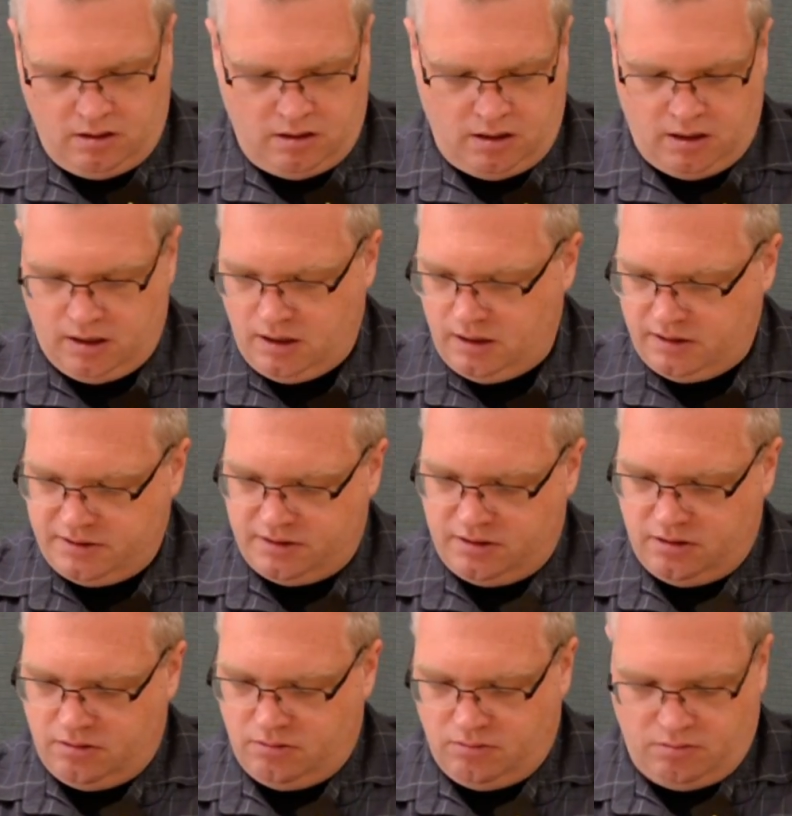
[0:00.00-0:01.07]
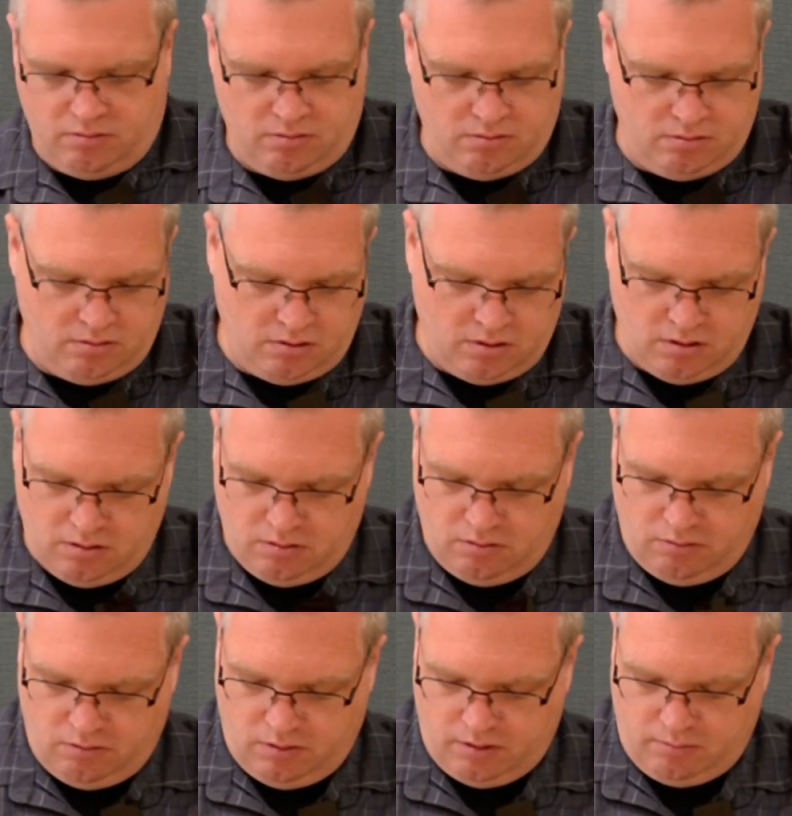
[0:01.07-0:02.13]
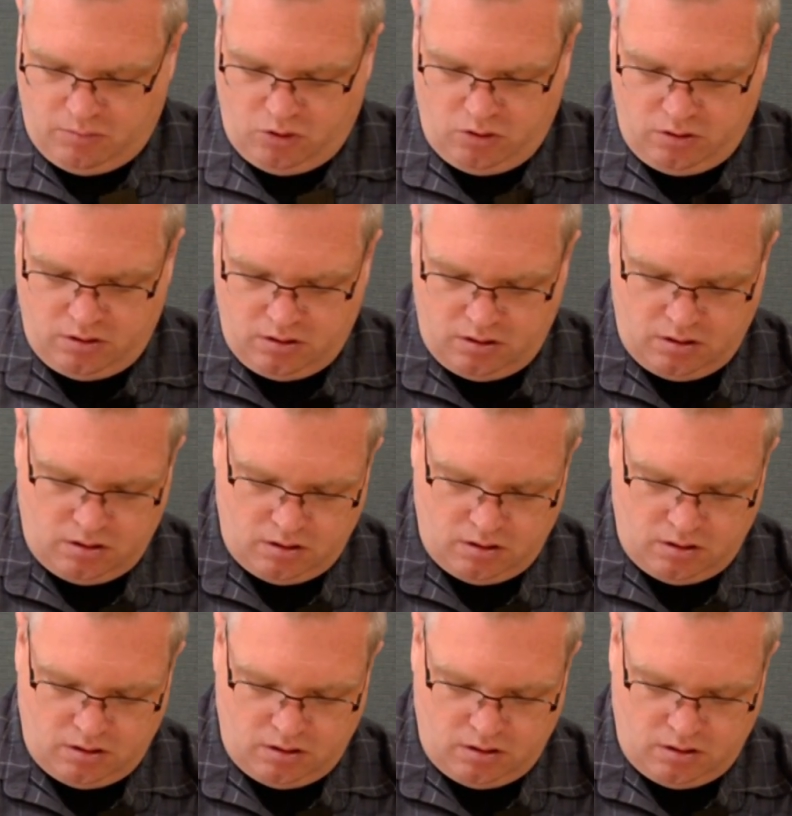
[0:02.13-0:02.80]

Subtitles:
And let's do one more.